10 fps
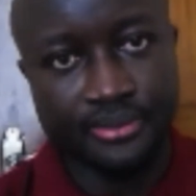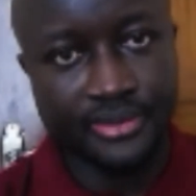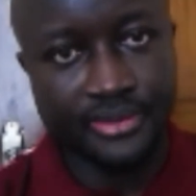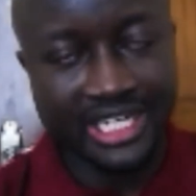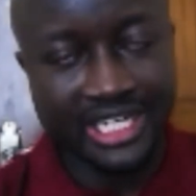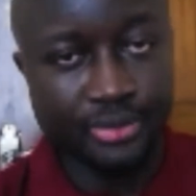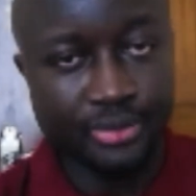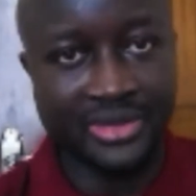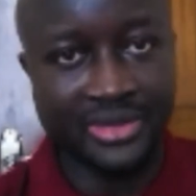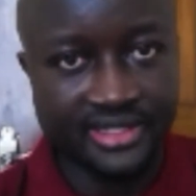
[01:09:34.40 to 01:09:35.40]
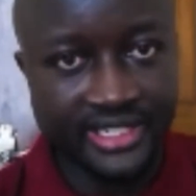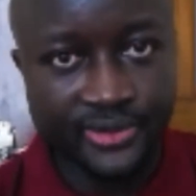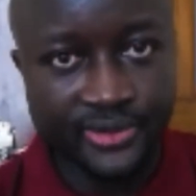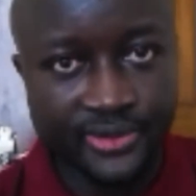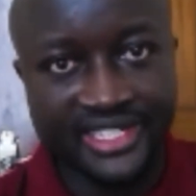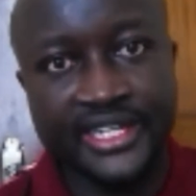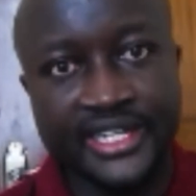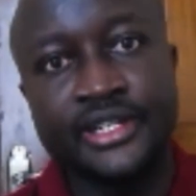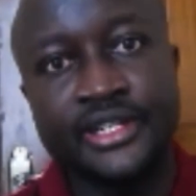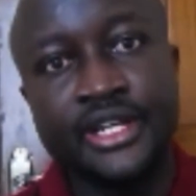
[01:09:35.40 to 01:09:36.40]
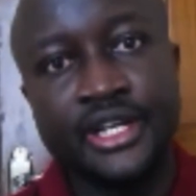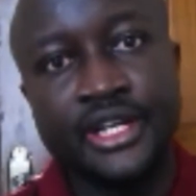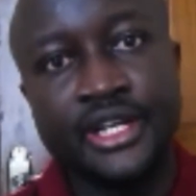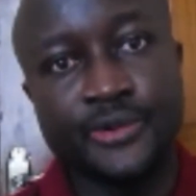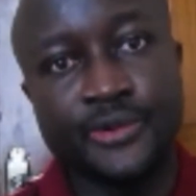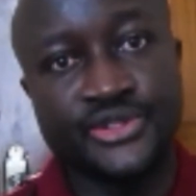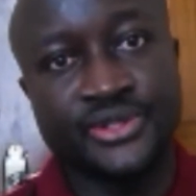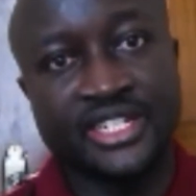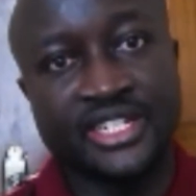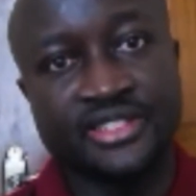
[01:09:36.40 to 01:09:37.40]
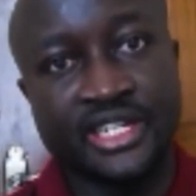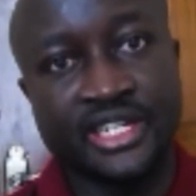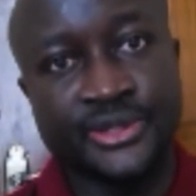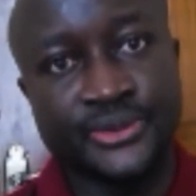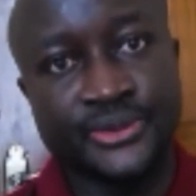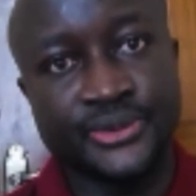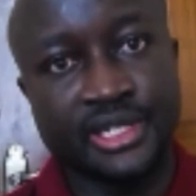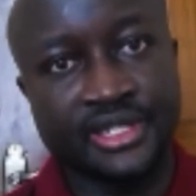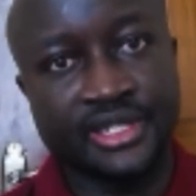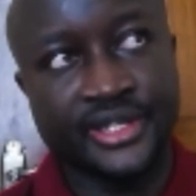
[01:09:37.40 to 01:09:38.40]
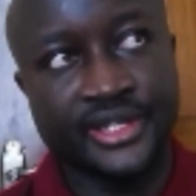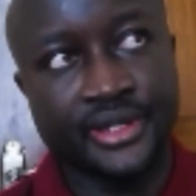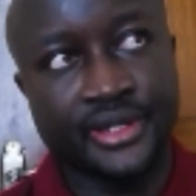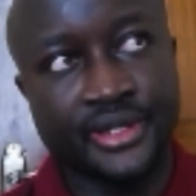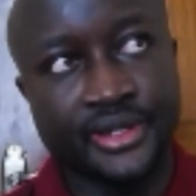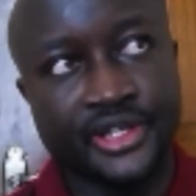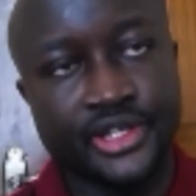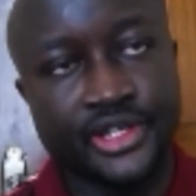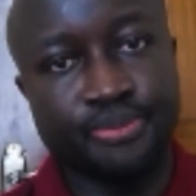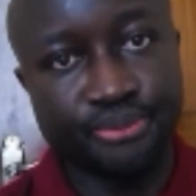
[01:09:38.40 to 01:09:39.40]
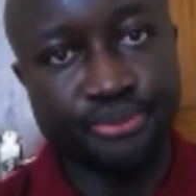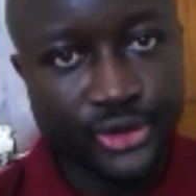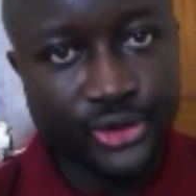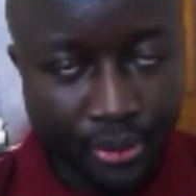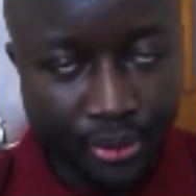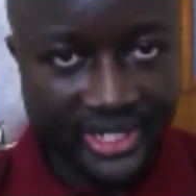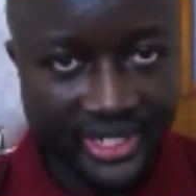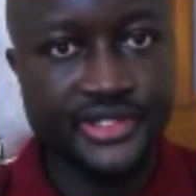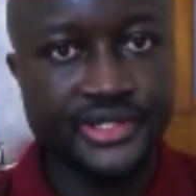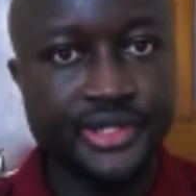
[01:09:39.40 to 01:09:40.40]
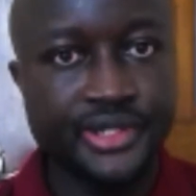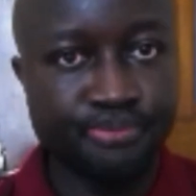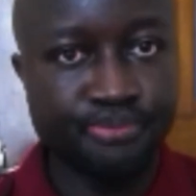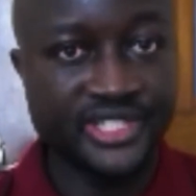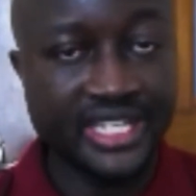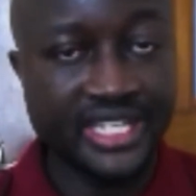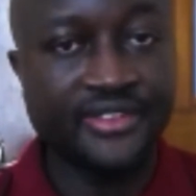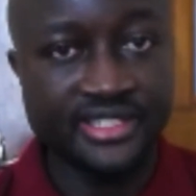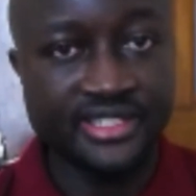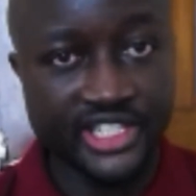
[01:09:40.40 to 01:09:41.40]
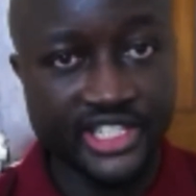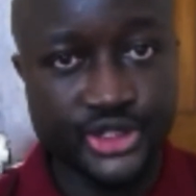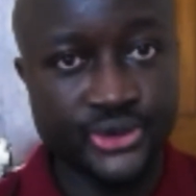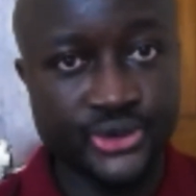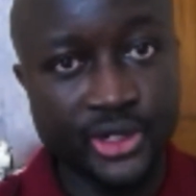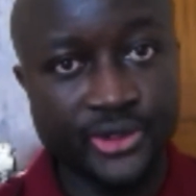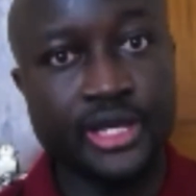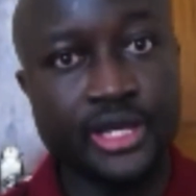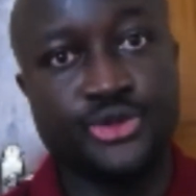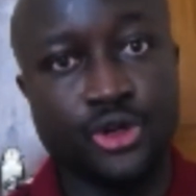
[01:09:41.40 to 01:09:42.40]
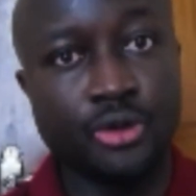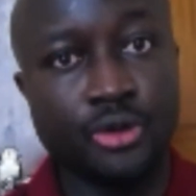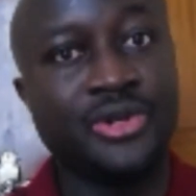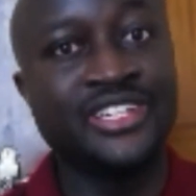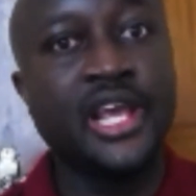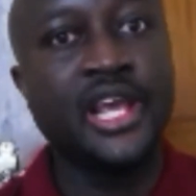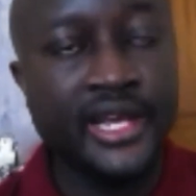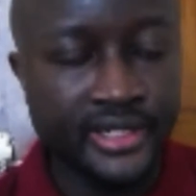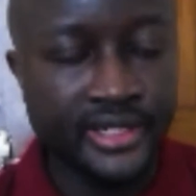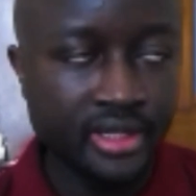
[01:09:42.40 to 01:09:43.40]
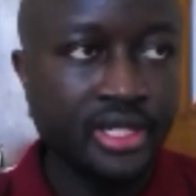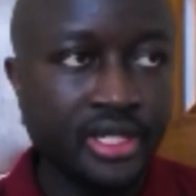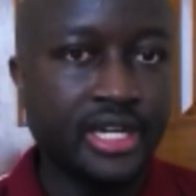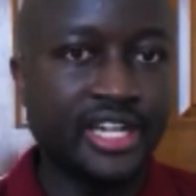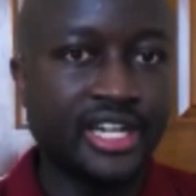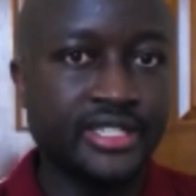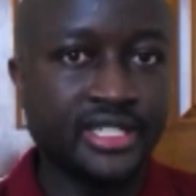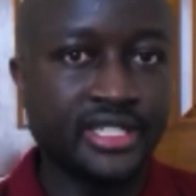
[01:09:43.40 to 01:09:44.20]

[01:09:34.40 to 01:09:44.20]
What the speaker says: couple of months down the line, we saw that now the corporate misgovernance issue now came to a complete head and